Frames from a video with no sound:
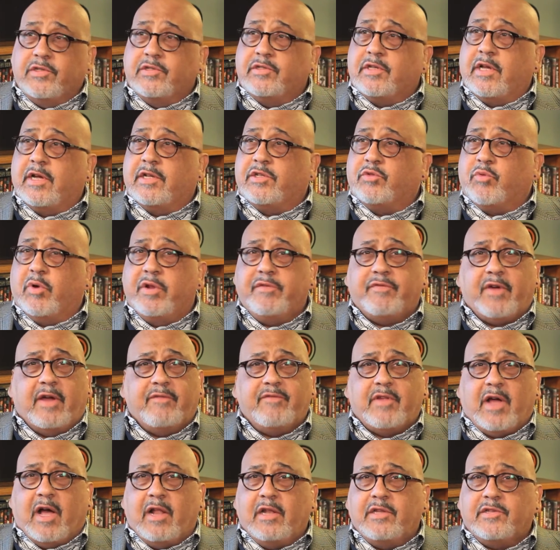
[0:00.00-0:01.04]
is
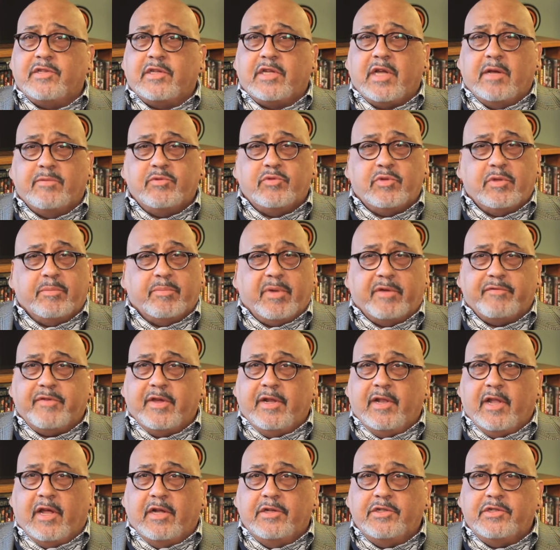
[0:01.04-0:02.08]
$25. It comes with a
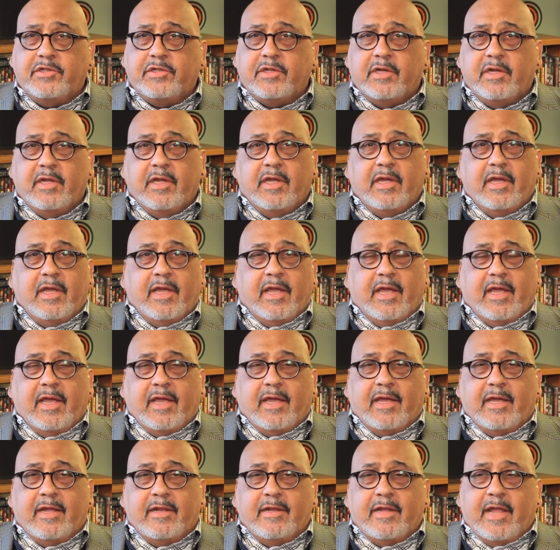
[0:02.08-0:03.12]
buffet lunch.
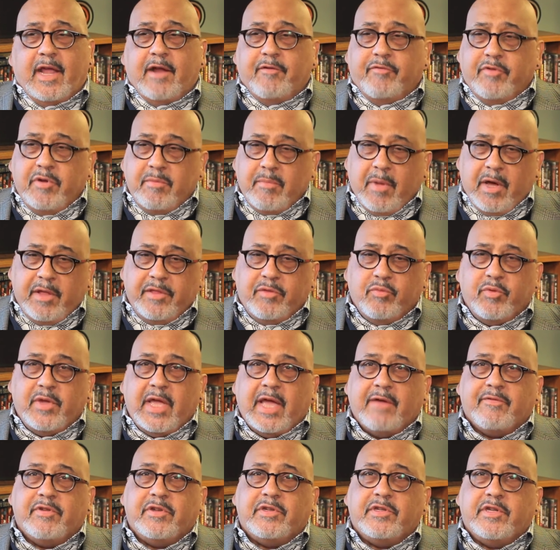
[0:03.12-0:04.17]
And every month we
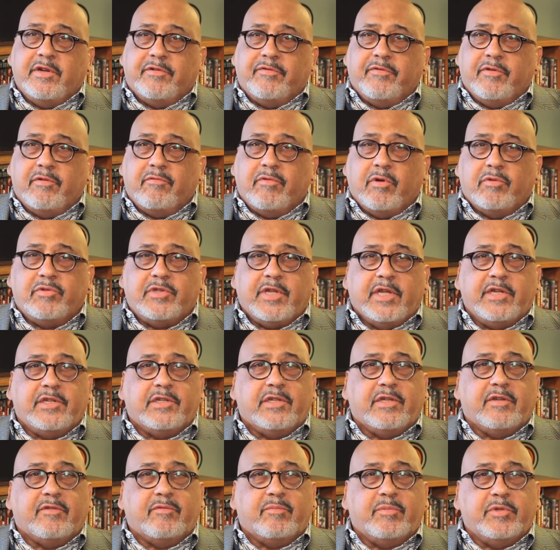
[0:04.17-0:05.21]
have a different
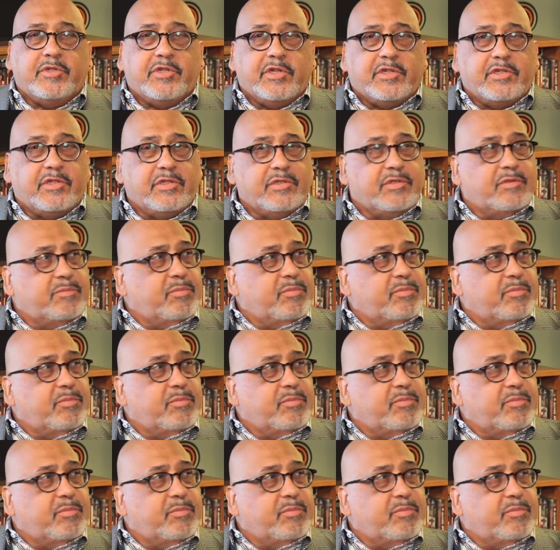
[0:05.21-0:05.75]
rotation of magicians